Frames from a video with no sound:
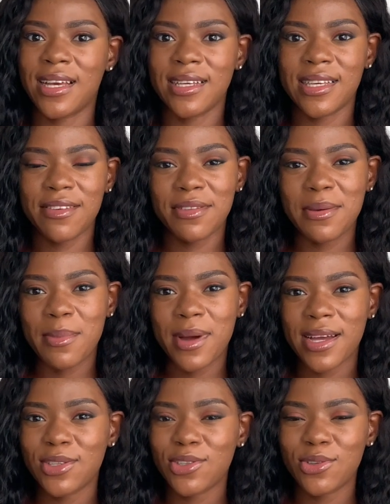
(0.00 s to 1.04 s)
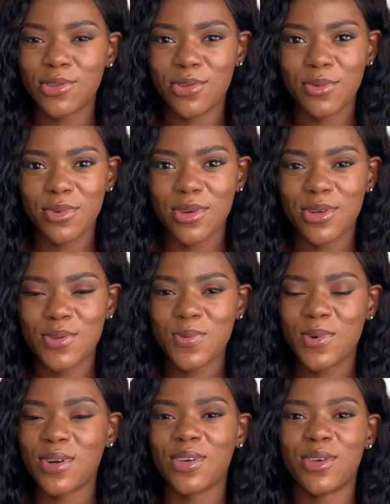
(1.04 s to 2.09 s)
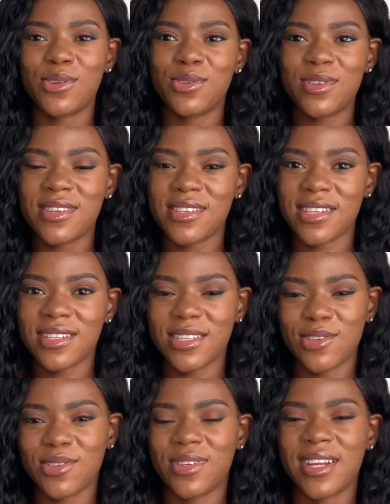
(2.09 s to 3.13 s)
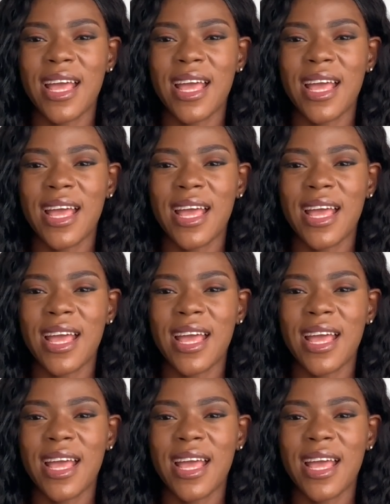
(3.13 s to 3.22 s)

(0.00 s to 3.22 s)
give it March, you're done with coursework, you're doing dissertation.